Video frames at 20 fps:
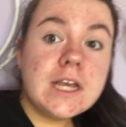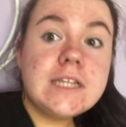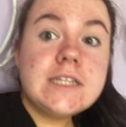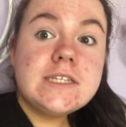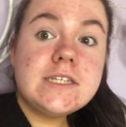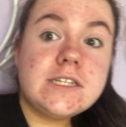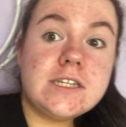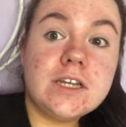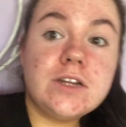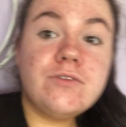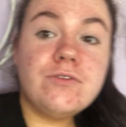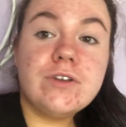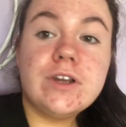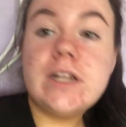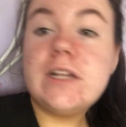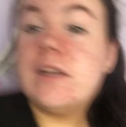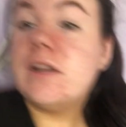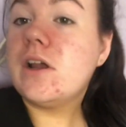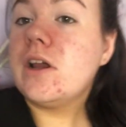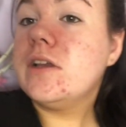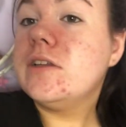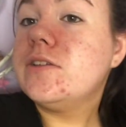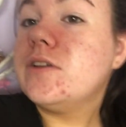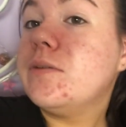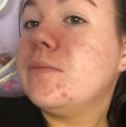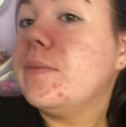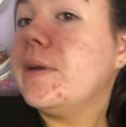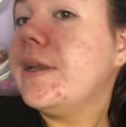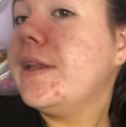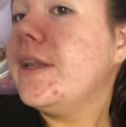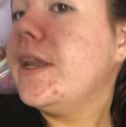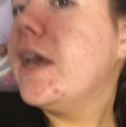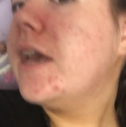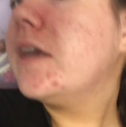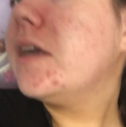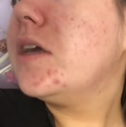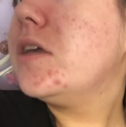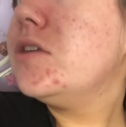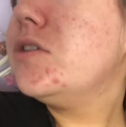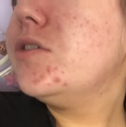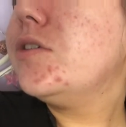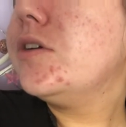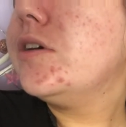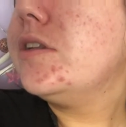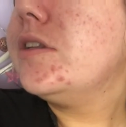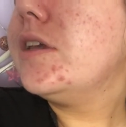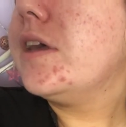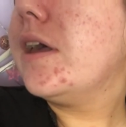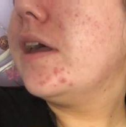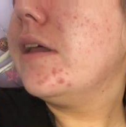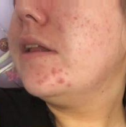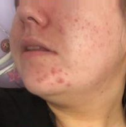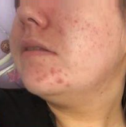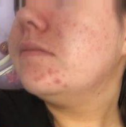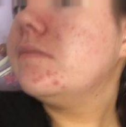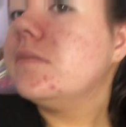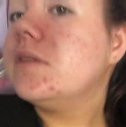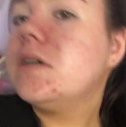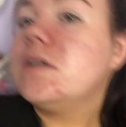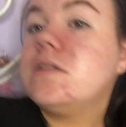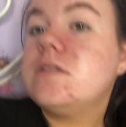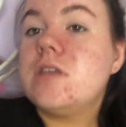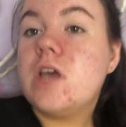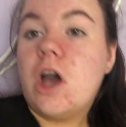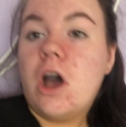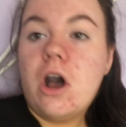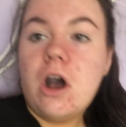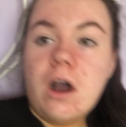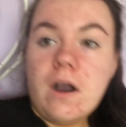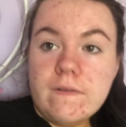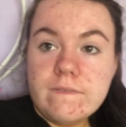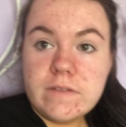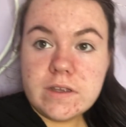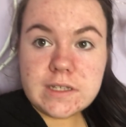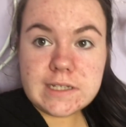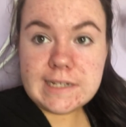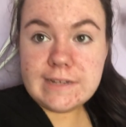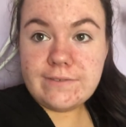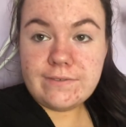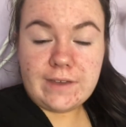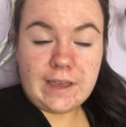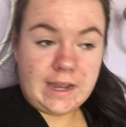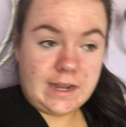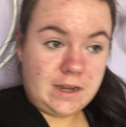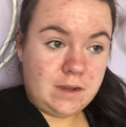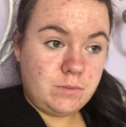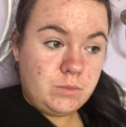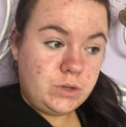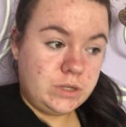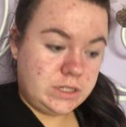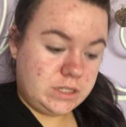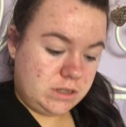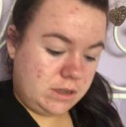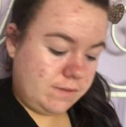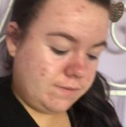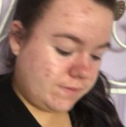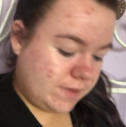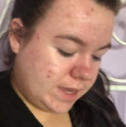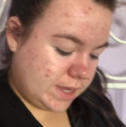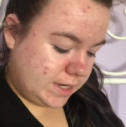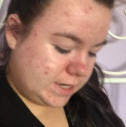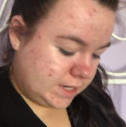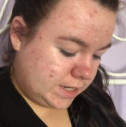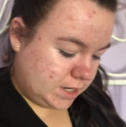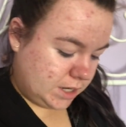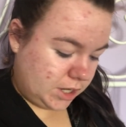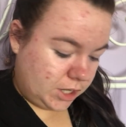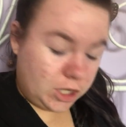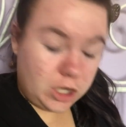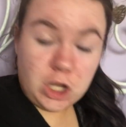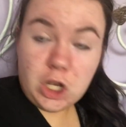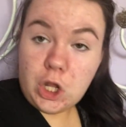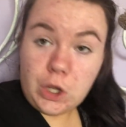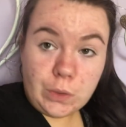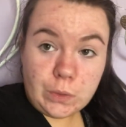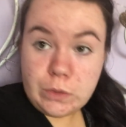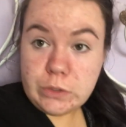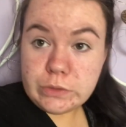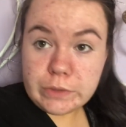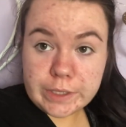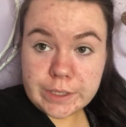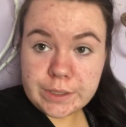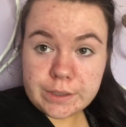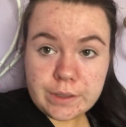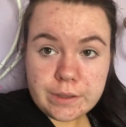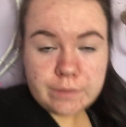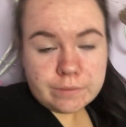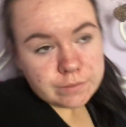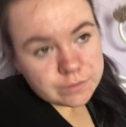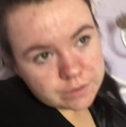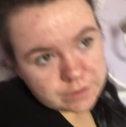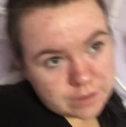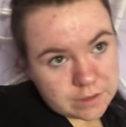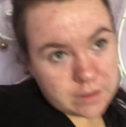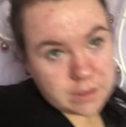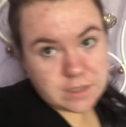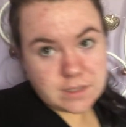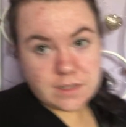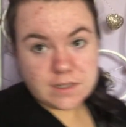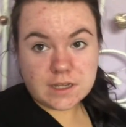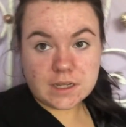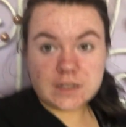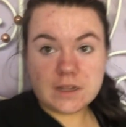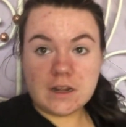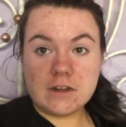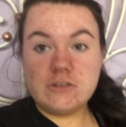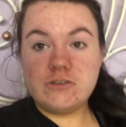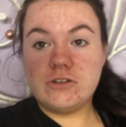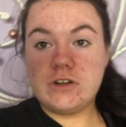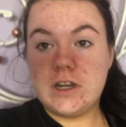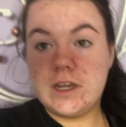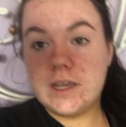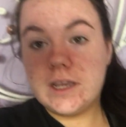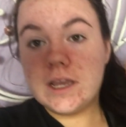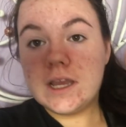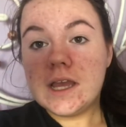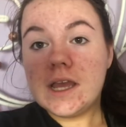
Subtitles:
Still really nice on my neck, as you can tell. It's obviously fading, but it's not fading like loads or anything. This is like natural light.